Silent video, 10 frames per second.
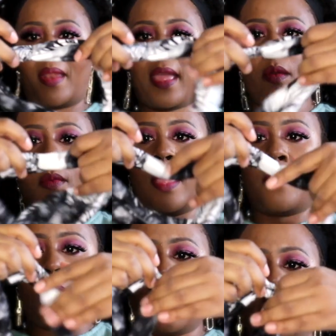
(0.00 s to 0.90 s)
black and
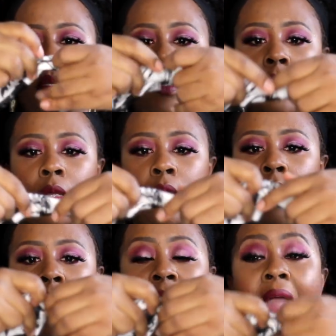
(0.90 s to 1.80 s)
white band.
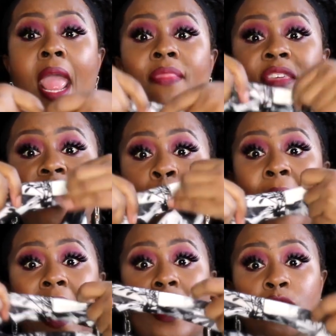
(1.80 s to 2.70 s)
And these
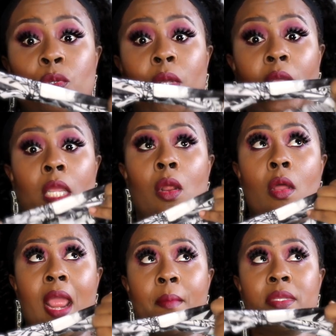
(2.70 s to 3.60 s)
bands you can get
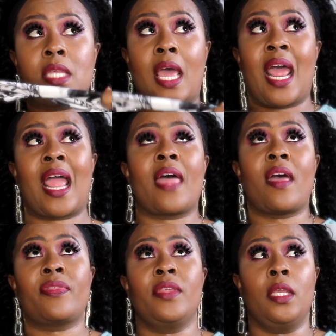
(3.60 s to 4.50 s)
on Amazon. I
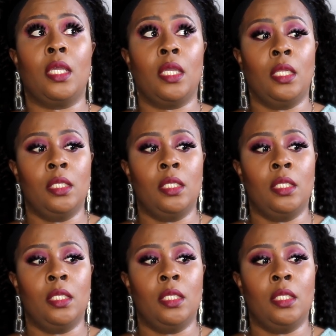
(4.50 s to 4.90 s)
got, I think,